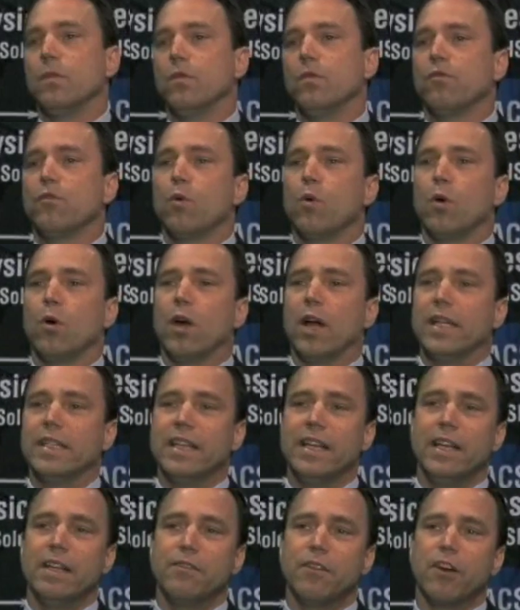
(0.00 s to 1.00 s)
For
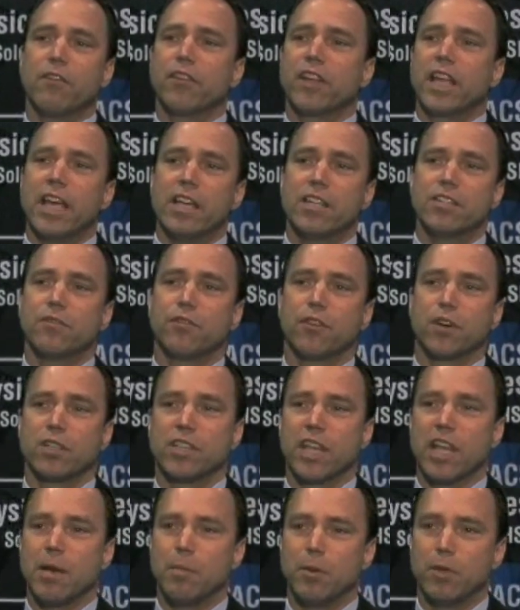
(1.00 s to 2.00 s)
identity verification, for
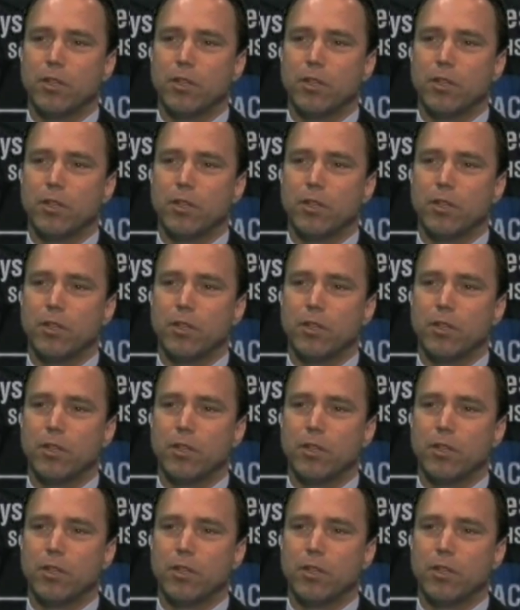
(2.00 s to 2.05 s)
example,